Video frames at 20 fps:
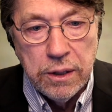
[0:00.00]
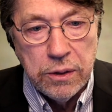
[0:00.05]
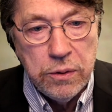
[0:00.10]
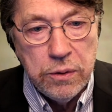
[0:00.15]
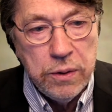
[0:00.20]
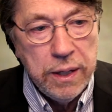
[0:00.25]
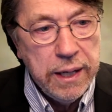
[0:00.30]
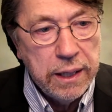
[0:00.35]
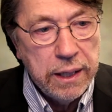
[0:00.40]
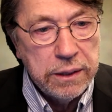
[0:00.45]

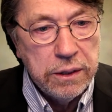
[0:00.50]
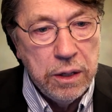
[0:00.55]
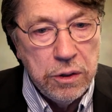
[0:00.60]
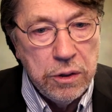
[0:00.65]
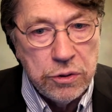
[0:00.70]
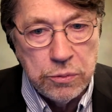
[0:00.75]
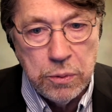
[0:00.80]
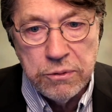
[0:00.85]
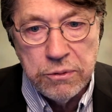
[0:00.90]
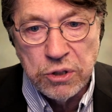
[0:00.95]
Who the heck
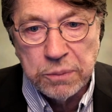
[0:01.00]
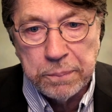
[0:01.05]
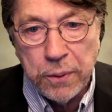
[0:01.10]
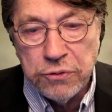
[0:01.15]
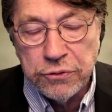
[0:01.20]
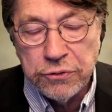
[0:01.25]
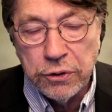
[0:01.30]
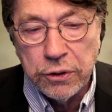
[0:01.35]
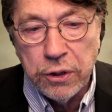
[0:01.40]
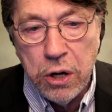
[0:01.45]
knows? We were
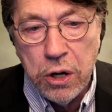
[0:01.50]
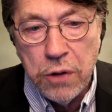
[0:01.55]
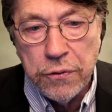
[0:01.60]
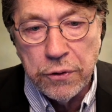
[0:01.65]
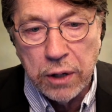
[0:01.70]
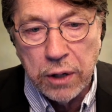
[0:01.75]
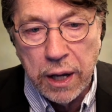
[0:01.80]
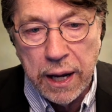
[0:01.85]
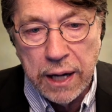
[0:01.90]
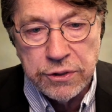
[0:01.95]
supposed to go
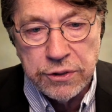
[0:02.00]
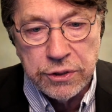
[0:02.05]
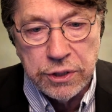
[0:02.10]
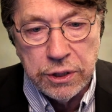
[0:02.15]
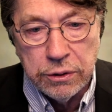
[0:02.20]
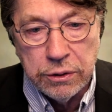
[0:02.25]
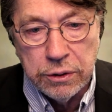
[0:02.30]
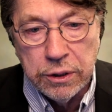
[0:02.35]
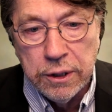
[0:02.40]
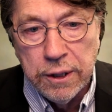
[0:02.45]
there last
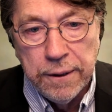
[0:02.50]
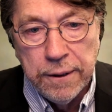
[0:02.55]
year